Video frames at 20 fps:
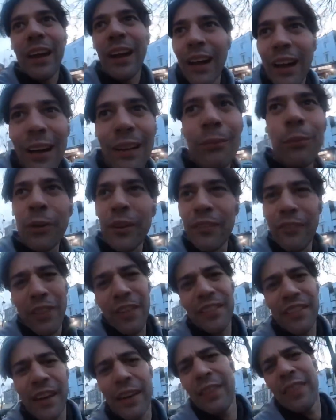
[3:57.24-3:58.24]
wonder if there's
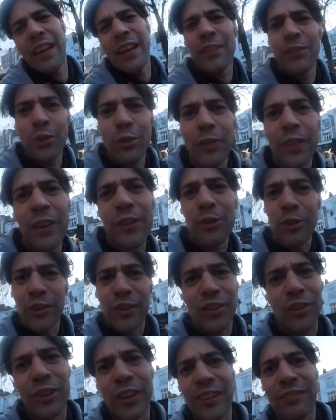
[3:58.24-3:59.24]
anything I can do on the cruiser in
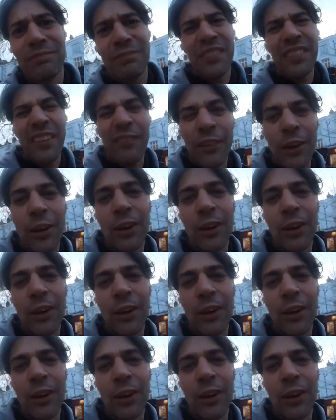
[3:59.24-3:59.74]
it. Let's have a look.